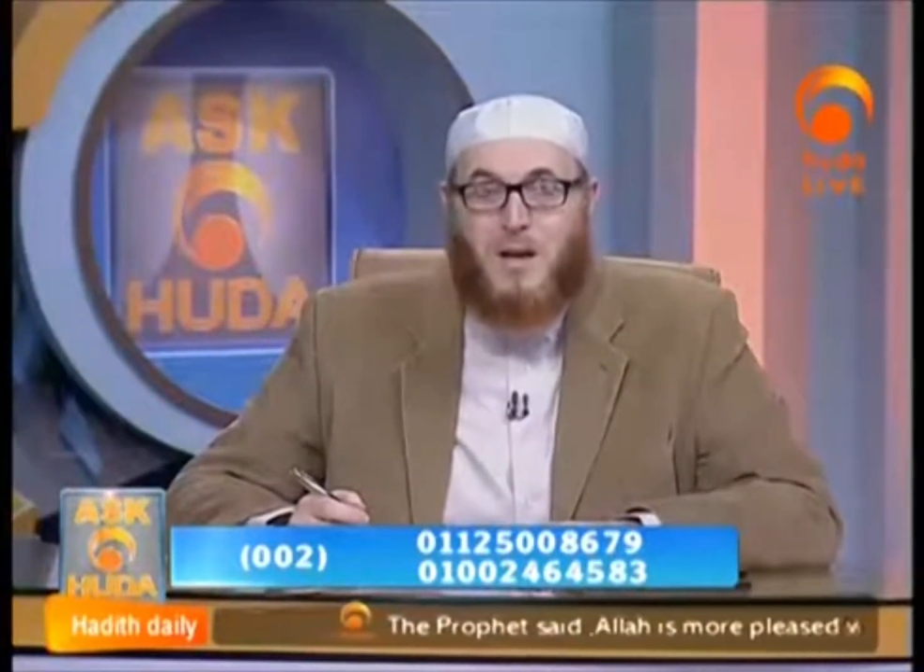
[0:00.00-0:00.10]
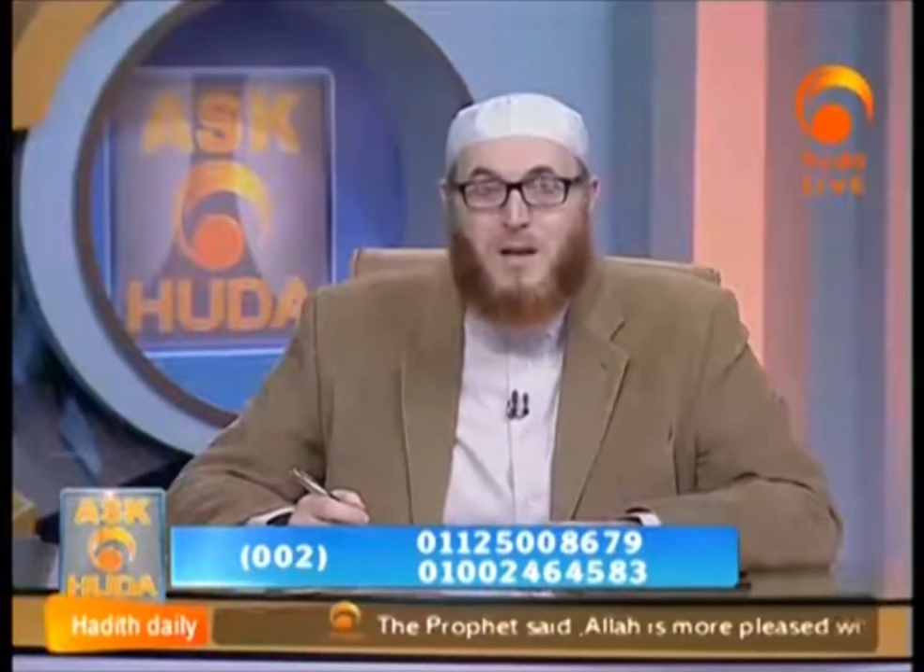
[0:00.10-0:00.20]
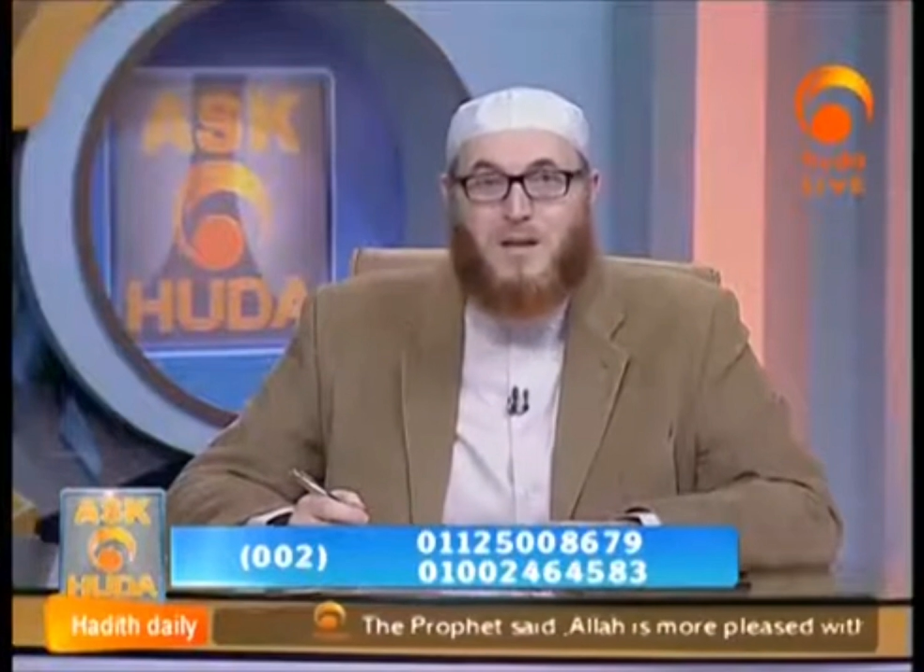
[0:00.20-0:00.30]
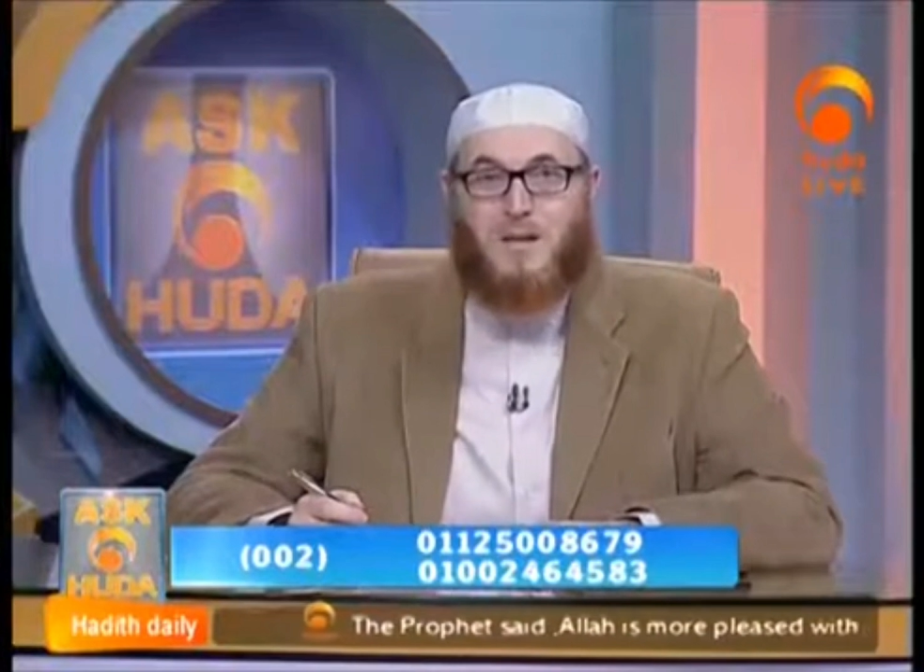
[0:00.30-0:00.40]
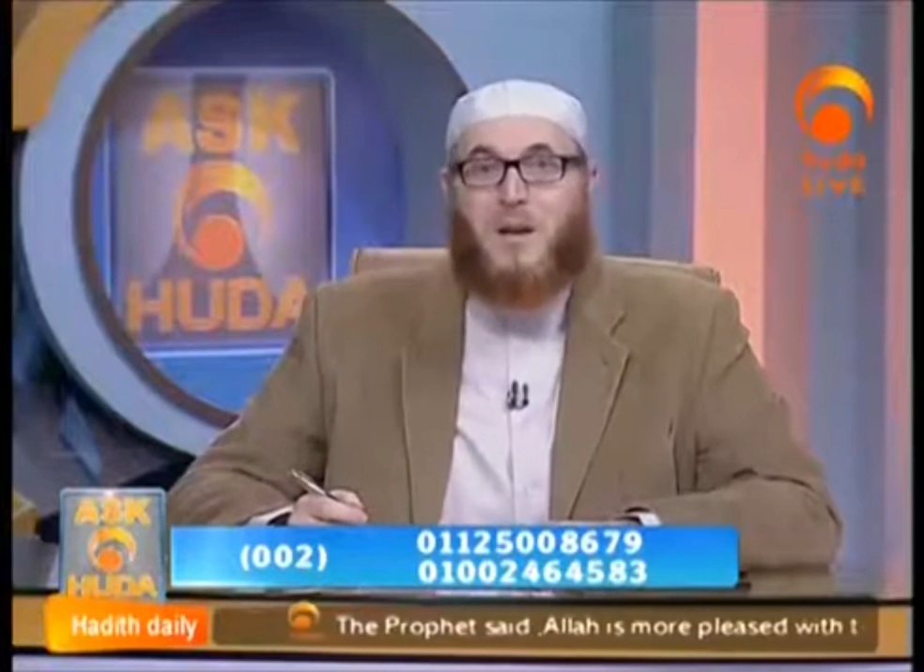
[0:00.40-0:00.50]

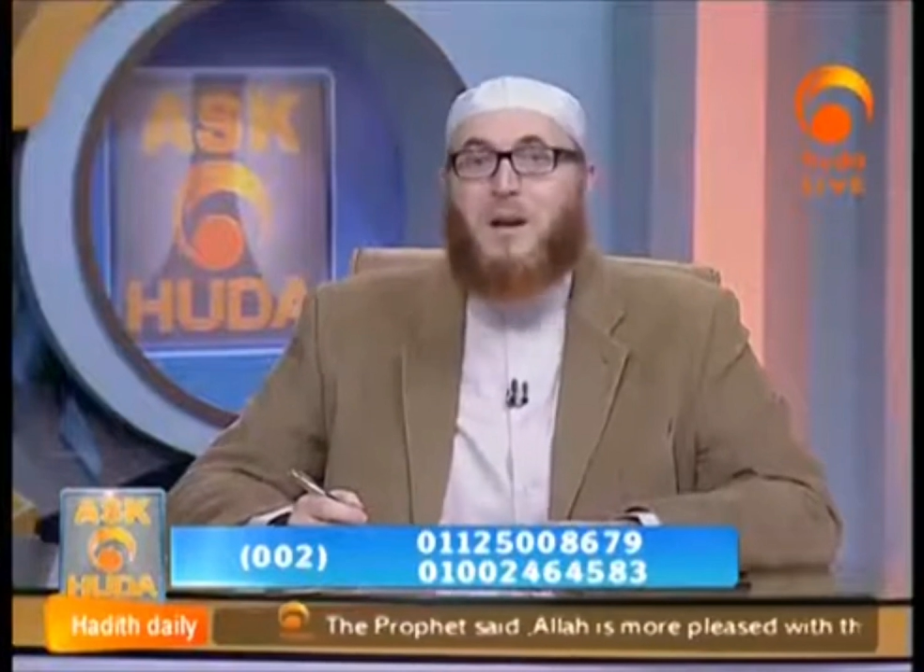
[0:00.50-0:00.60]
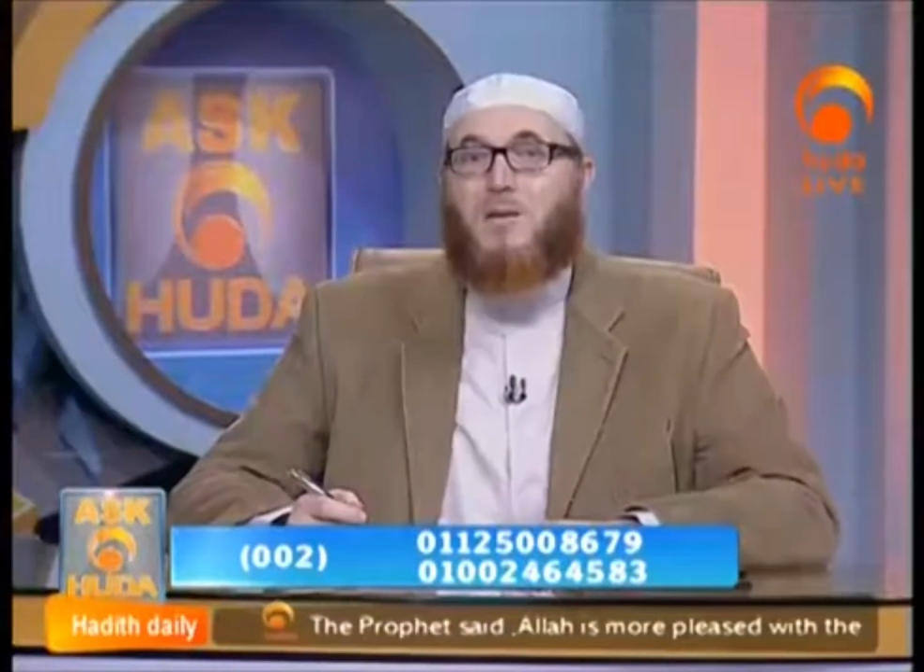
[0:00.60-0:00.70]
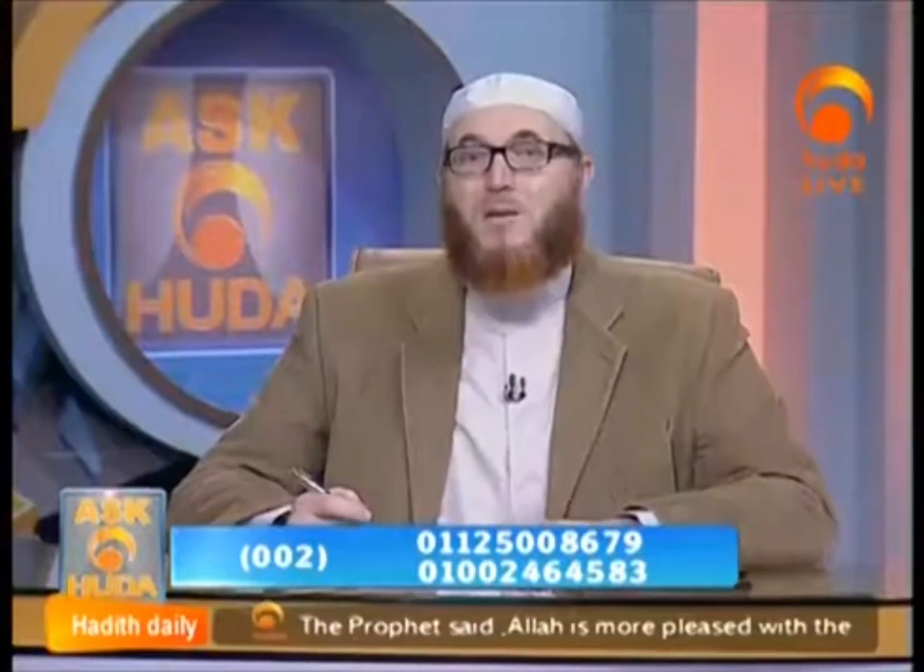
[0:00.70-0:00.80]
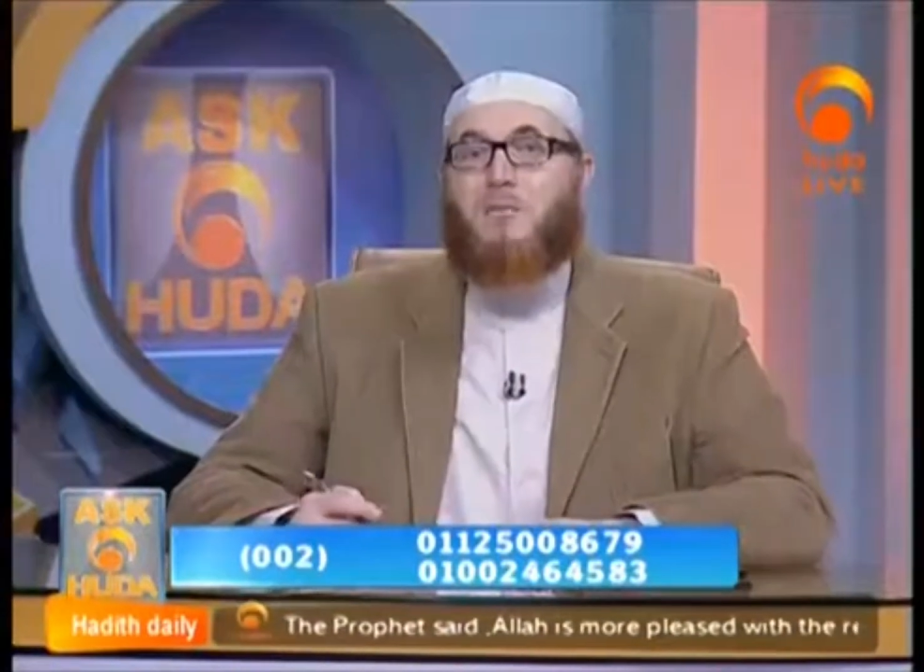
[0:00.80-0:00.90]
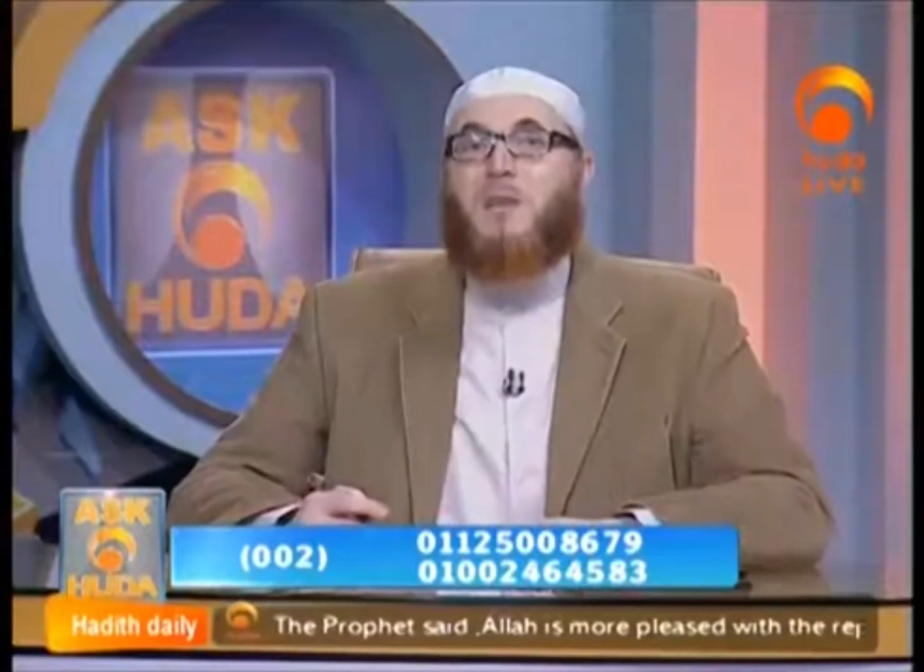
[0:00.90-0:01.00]
It's a matter of